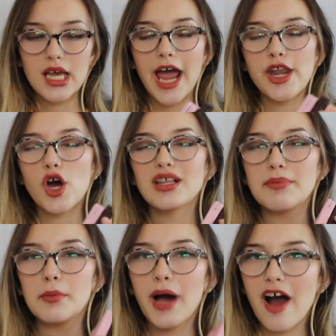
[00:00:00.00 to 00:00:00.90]
I know a lot
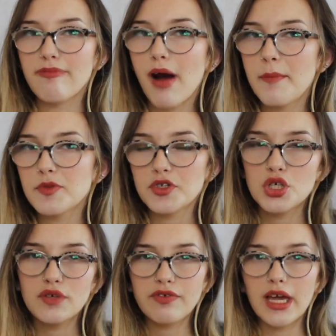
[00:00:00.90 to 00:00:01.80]
of people have problems with
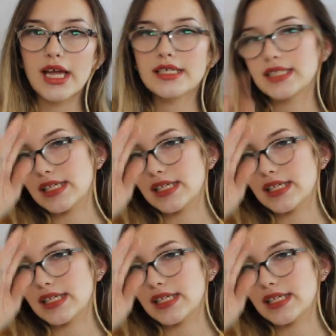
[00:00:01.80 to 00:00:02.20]
Too Faced.